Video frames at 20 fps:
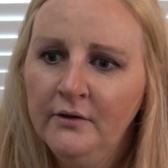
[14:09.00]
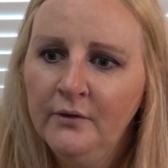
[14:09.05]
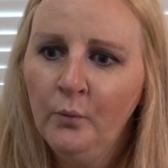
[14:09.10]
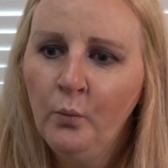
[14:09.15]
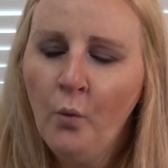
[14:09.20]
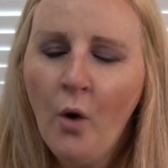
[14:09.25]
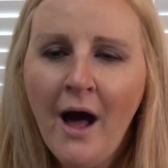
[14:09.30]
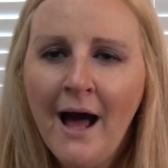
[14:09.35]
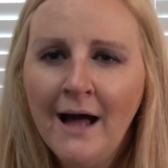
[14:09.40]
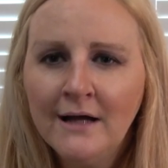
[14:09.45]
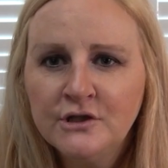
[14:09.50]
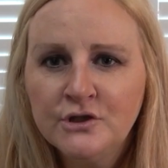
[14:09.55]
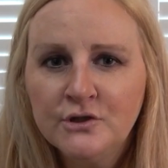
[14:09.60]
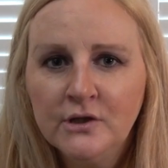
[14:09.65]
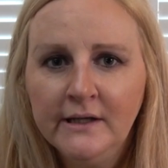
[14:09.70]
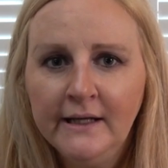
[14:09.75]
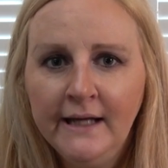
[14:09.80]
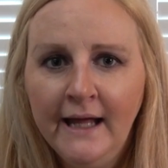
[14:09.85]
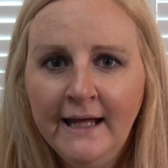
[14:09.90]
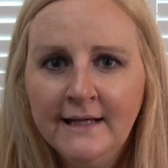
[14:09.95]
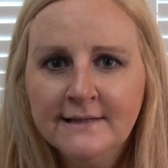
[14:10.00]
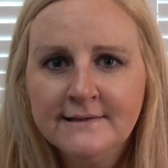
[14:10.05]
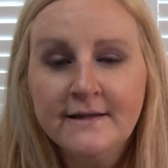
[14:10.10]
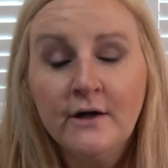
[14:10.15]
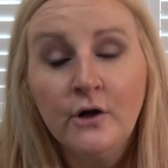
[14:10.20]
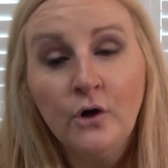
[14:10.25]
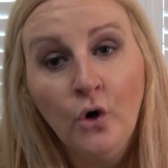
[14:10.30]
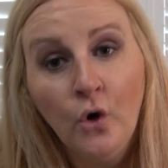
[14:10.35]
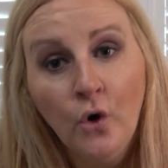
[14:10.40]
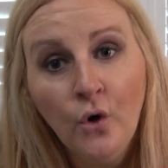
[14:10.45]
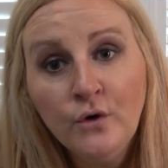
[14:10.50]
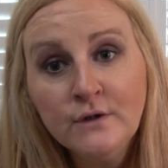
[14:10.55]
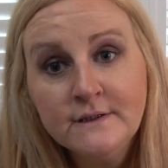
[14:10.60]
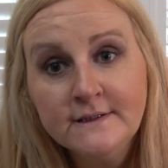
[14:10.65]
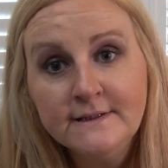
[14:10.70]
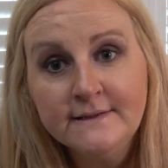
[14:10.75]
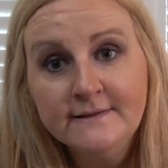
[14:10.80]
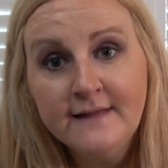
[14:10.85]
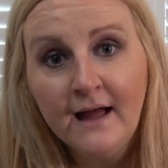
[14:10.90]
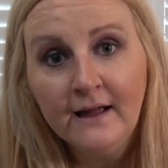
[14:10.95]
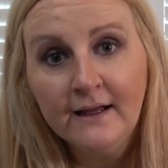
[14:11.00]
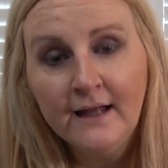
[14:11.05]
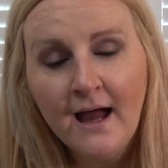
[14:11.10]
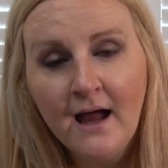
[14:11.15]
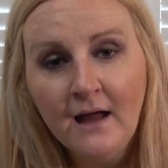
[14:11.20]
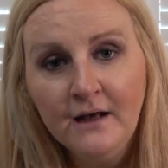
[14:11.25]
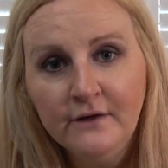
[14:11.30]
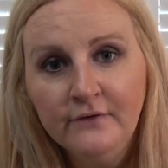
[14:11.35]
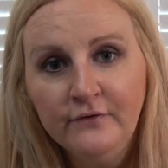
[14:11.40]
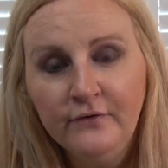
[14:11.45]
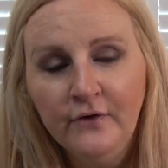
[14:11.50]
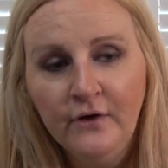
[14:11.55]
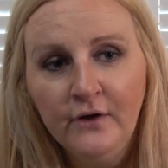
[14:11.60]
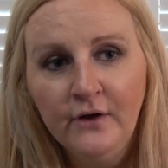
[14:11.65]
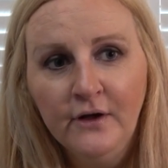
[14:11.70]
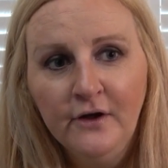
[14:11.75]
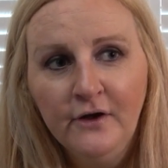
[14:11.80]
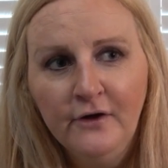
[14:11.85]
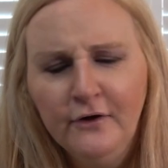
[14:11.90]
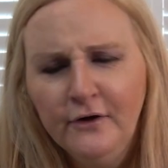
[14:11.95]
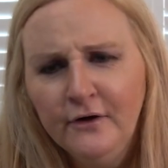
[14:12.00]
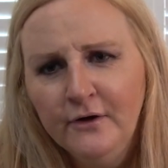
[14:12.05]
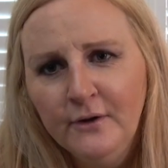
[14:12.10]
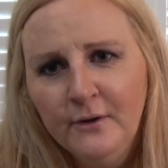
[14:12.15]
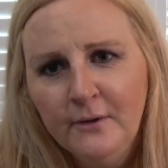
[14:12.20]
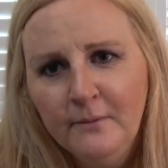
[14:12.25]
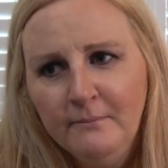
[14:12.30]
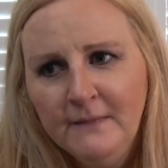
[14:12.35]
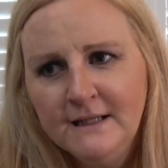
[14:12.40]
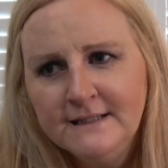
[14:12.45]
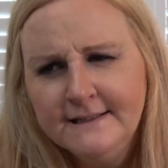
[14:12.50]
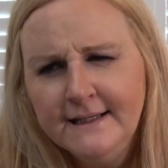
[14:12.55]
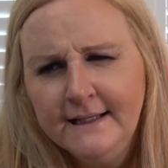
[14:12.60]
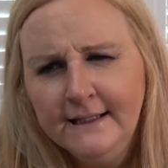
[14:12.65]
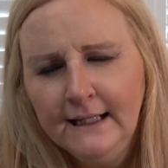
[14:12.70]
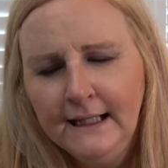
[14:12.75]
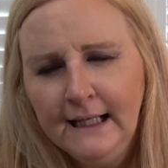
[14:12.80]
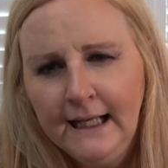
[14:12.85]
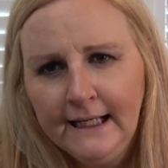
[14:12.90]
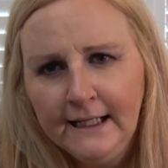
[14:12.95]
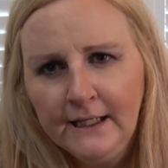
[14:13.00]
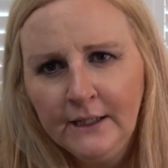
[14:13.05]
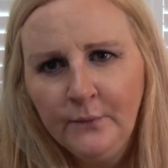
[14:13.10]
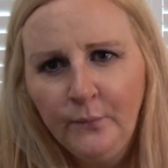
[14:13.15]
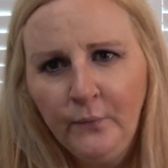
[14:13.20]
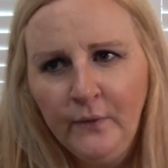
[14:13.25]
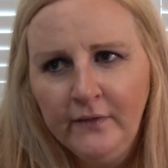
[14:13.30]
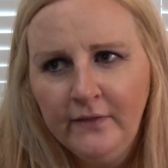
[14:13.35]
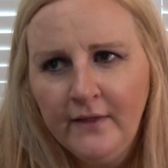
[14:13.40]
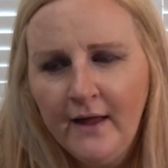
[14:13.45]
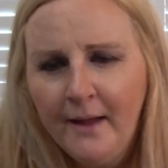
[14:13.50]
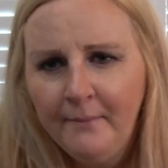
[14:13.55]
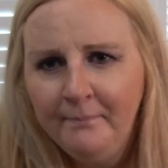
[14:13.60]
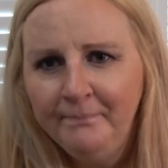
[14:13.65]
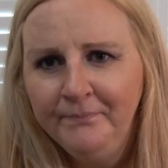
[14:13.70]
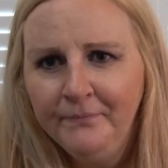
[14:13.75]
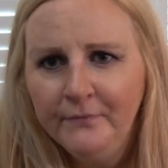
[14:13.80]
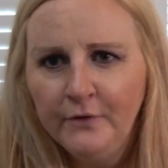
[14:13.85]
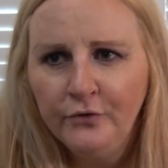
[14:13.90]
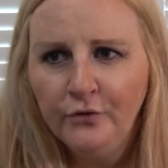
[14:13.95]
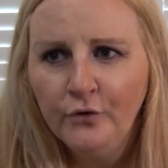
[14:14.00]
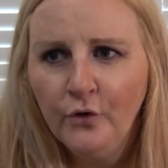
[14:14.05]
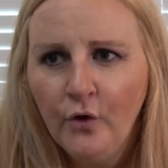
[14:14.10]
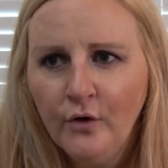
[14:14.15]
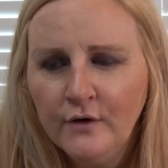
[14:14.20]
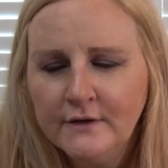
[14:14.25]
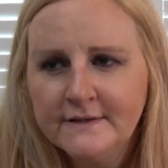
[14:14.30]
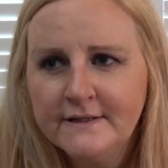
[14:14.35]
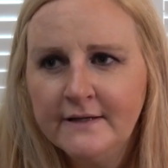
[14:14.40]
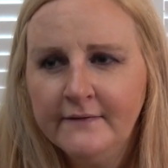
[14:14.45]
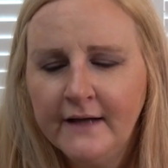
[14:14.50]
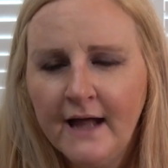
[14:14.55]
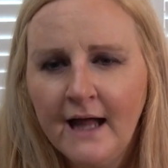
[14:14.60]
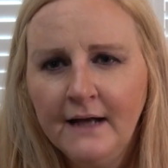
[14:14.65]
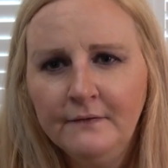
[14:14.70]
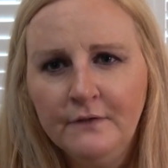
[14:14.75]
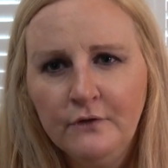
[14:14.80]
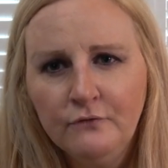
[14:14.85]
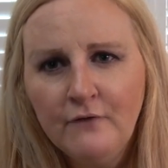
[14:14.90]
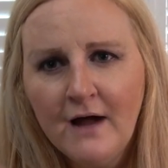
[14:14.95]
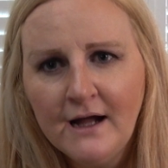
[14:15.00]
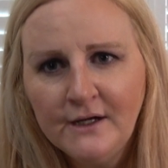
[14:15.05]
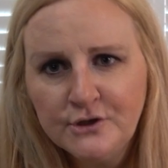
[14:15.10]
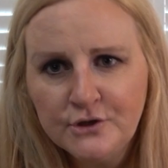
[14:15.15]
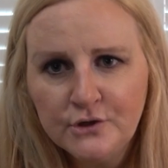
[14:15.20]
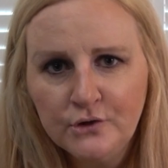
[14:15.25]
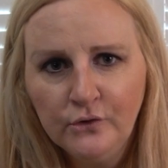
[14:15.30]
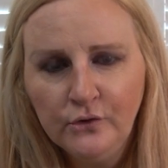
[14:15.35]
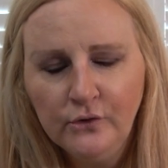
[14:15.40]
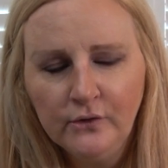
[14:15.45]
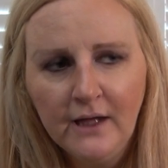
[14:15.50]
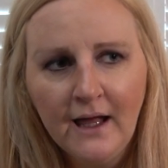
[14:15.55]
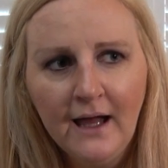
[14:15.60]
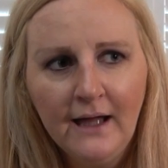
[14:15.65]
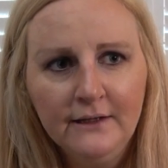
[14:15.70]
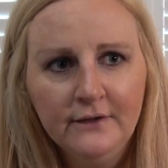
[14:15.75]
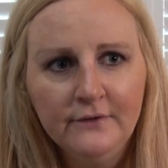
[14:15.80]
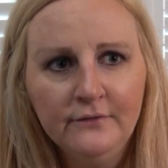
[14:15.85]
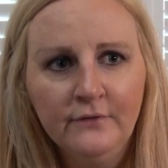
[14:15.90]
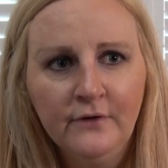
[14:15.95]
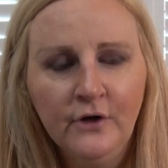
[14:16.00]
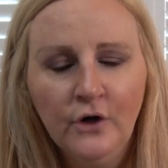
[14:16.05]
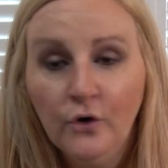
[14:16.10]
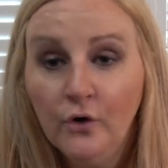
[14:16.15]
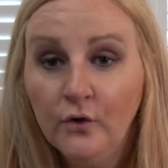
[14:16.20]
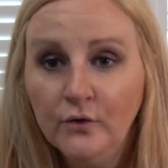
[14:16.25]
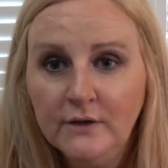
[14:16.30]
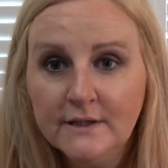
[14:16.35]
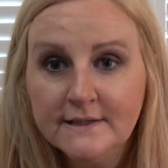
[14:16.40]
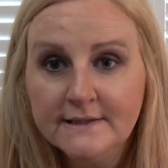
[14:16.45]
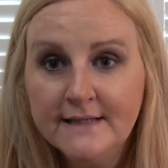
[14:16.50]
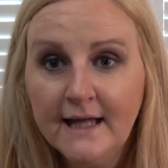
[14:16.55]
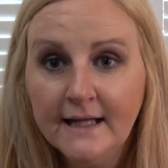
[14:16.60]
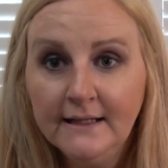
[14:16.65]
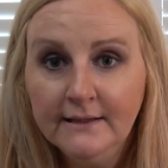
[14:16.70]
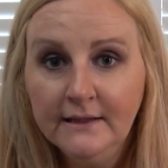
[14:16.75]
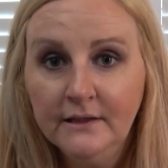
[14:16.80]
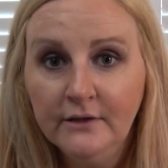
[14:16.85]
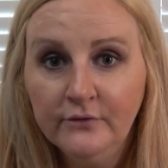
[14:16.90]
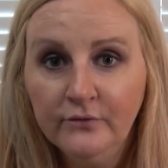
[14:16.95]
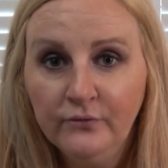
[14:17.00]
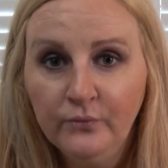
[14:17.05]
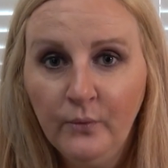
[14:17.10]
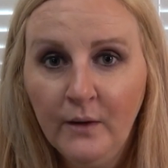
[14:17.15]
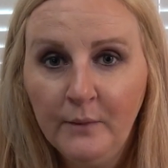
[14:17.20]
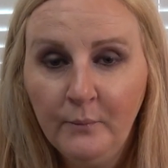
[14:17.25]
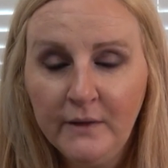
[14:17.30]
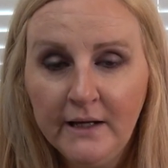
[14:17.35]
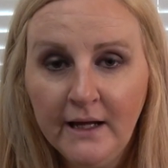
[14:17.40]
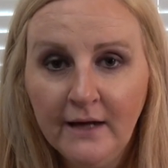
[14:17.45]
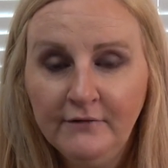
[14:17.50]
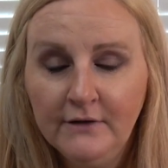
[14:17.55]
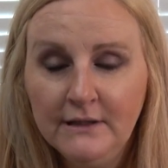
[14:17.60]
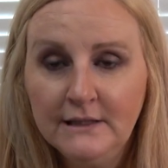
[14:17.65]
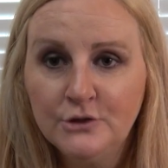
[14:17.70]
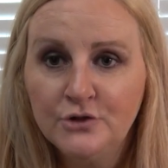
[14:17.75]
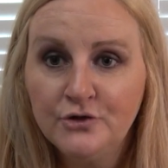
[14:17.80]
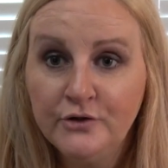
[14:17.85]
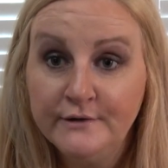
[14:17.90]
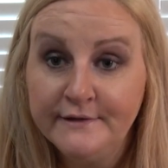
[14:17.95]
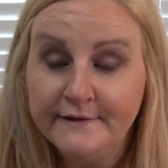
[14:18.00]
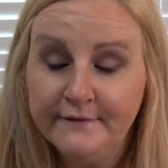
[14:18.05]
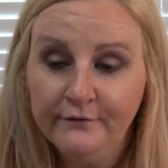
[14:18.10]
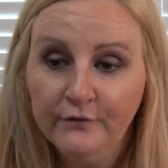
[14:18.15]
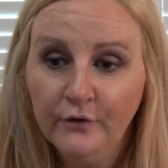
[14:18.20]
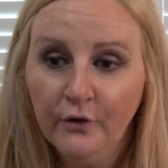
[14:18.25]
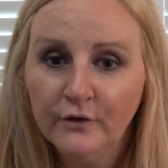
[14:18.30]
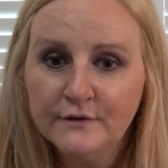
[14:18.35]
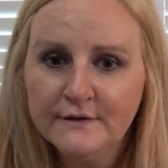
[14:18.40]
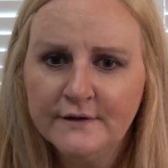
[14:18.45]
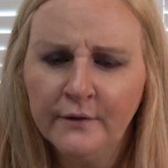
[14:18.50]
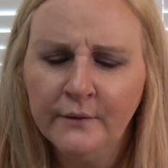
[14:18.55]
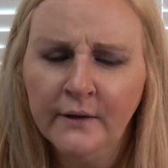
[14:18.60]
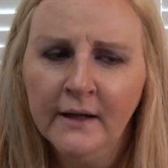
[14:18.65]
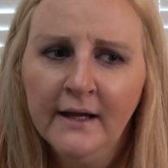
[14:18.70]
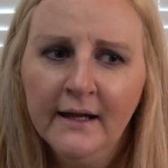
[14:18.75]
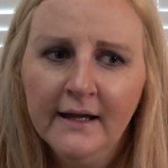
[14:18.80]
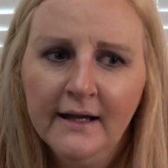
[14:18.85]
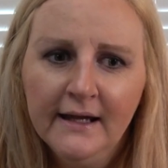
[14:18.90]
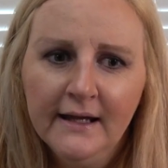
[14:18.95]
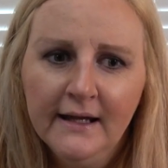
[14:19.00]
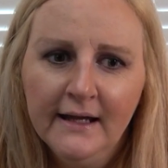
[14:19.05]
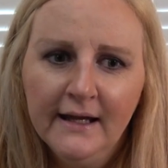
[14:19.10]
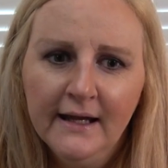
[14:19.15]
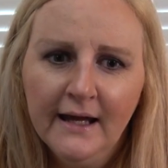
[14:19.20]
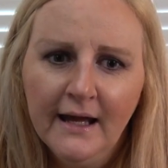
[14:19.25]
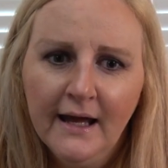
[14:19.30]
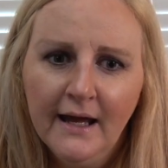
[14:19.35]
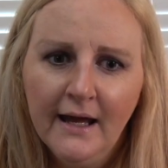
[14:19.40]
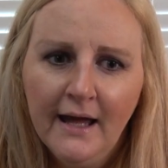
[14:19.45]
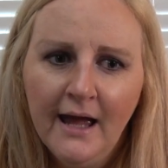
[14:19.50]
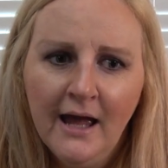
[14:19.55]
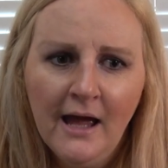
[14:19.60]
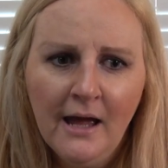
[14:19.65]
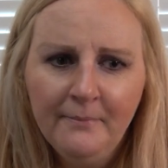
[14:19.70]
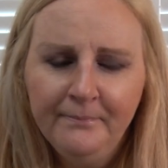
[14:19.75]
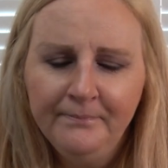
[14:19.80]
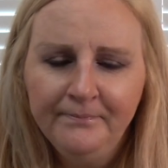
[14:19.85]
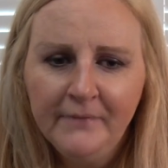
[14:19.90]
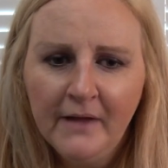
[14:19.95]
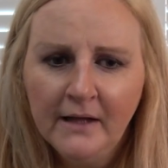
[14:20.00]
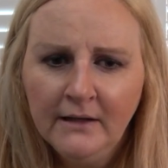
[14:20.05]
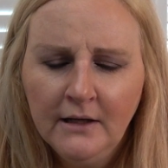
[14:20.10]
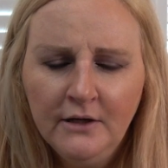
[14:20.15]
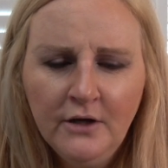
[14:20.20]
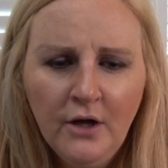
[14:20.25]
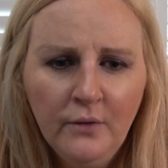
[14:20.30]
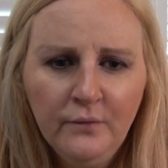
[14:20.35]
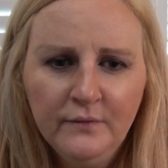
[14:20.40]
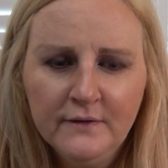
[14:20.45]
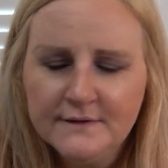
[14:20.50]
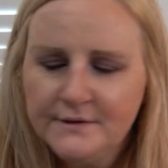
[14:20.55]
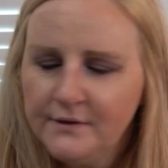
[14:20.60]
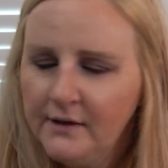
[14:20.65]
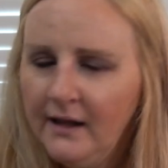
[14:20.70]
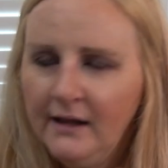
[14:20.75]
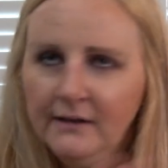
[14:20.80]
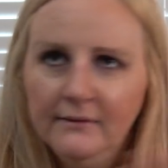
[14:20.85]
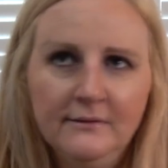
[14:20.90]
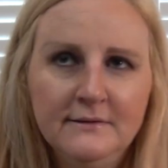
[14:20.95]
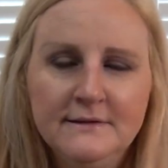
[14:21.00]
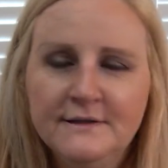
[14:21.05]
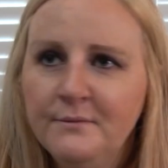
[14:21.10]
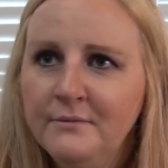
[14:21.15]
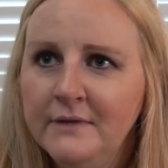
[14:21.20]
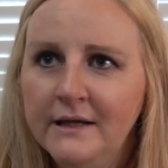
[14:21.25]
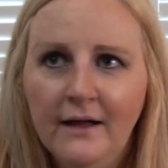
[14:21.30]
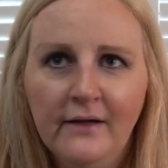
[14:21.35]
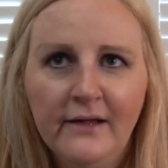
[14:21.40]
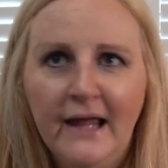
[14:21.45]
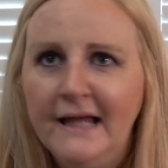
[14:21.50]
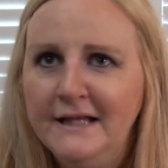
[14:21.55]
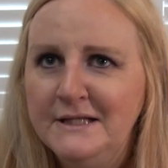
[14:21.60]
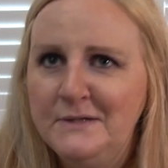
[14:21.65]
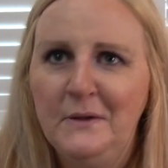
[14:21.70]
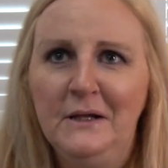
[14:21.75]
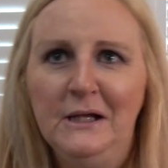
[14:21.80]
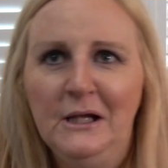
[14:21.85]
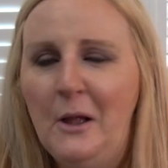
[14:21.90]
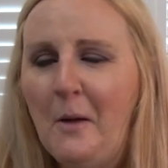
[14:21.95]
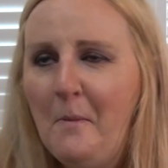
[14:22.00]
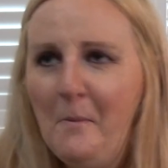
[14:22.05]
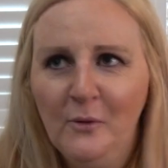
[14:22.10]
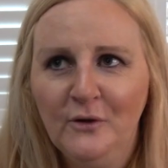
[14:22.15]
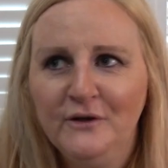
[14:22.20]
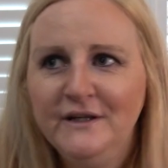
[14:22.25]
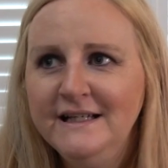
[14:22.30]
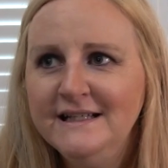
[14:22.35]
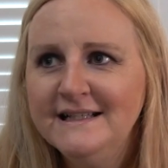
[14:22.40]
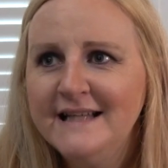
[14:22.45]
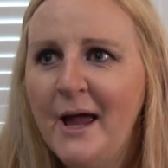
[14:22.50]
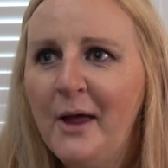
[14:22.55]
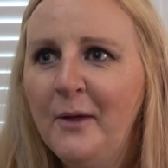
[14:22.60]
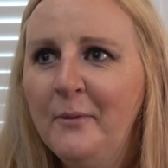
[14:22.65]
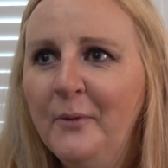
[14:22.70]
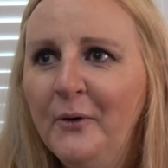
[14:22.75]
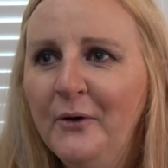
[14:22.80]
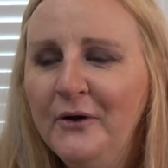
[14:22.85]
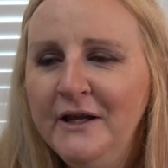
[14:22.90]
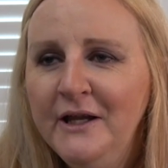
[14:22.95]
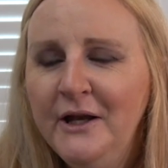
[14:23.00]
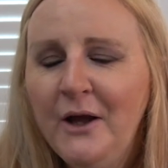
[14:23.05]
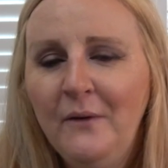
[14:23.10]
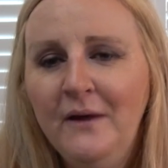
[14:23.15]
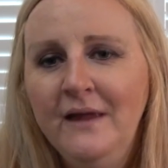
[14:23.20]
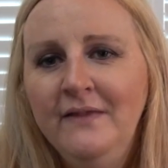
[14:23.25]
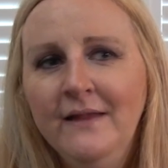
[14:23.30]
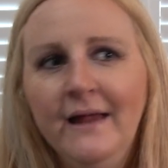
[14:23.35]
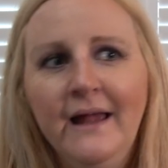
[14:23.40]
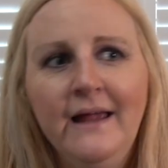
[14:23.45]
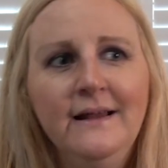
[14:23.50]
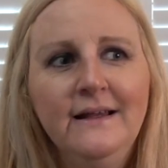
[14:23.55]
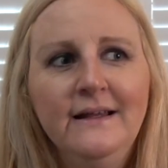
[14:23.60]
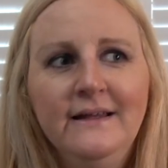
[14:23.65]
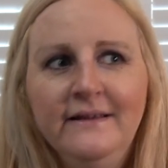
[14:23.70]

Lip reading: what actually it is that causes that kind of missing link with the thoughts and kind of the rational kind of understanding of when we have an intrusive thought. So, and I know there's something I'll get into a lot more detail, but that